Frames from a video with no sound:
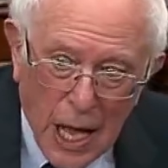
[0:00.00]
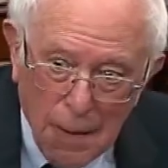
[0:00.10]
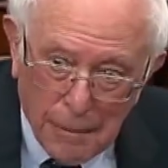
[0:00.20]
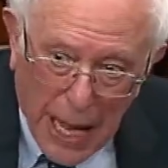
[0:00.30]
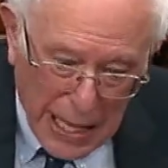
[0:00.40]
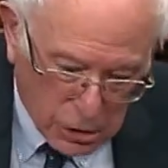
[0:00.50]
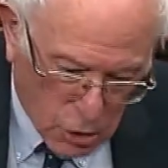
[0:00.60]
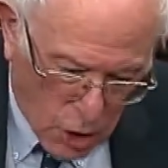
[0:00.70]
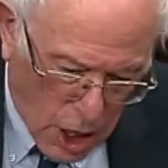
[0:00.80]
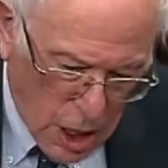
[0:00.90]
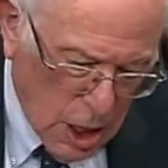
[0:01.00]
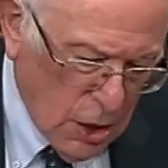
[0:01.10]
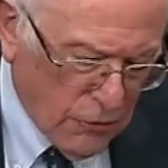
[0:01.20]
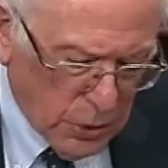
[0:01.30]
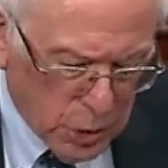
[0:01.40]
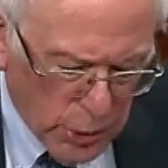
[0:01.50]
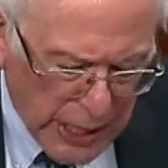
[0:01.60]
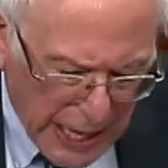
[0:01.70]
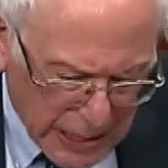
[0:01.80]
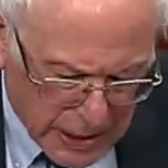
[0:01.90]
by law from doing
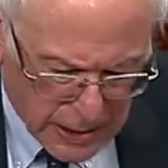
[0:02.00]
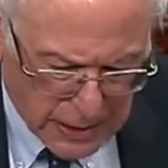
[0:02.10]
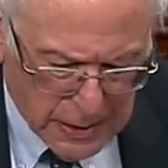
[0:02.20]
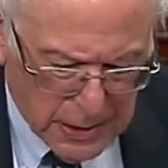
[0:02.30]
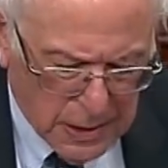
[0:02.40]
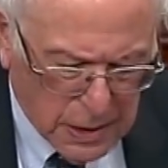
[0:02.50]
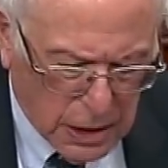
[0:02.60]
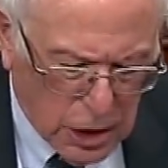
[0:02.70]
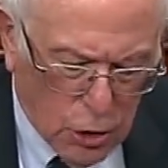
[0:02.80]
anything to lower